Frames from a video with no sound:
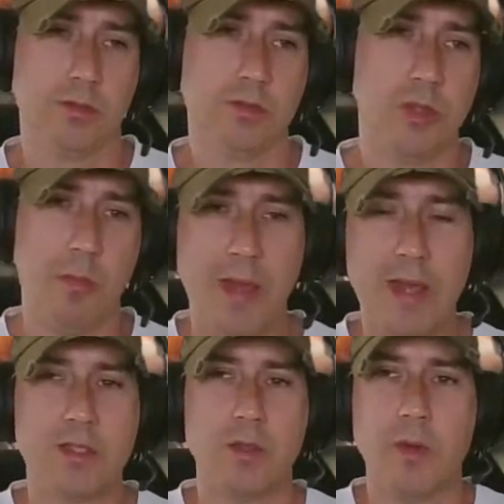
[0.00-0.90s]
go
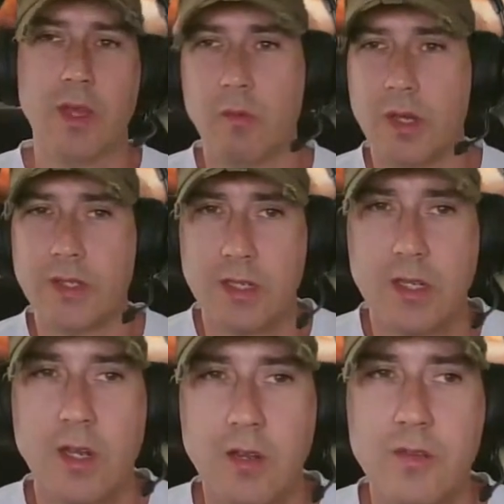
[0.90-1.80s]
back to the way it was,
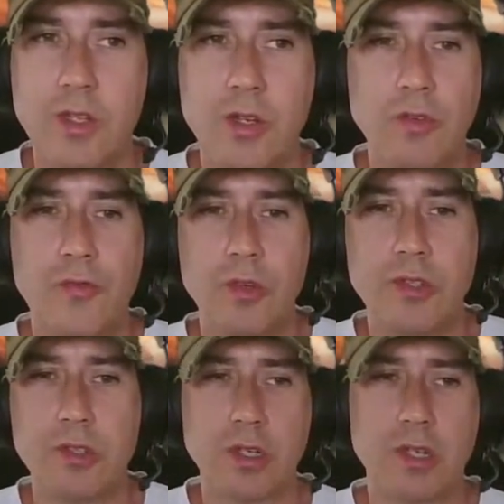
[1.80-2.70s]
and even the new
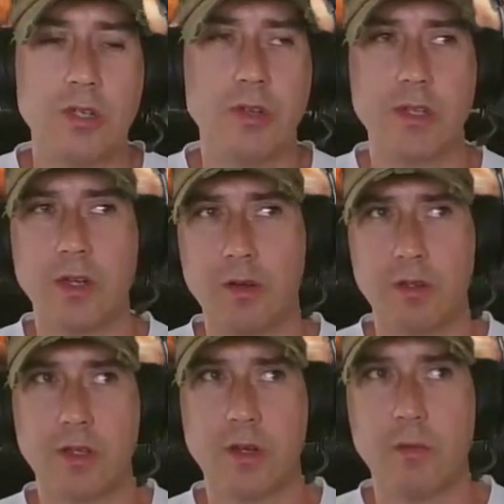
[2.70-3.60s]
foods are included.
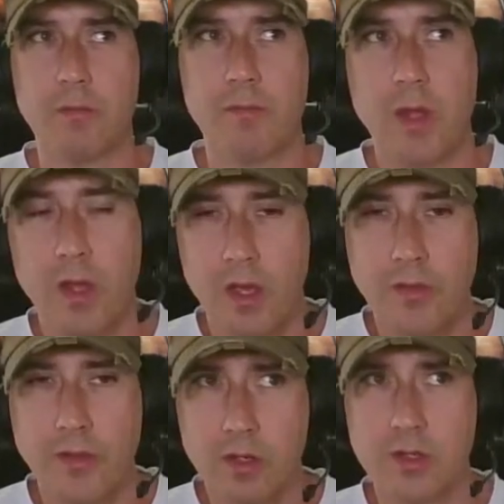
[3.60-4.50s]
The
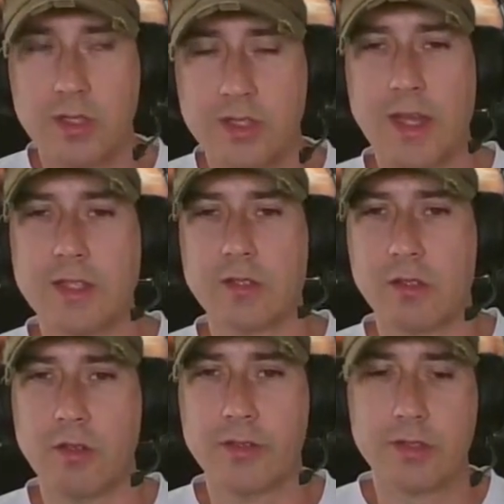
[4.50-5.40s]
stats are
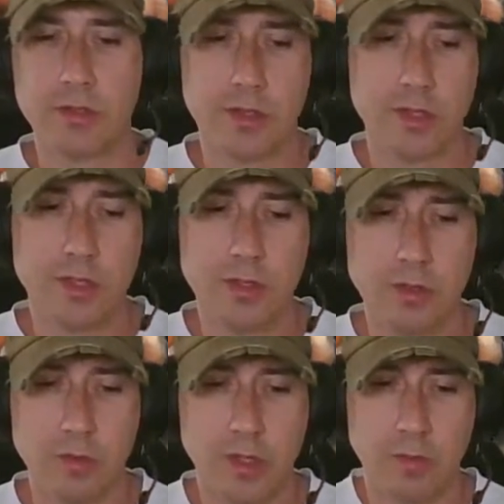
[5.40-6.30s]
closer
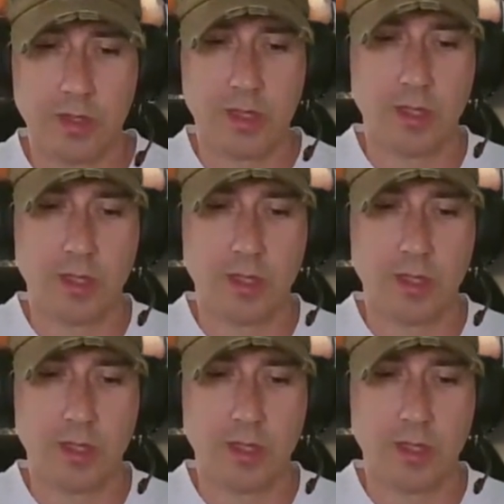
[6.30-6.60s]
to what they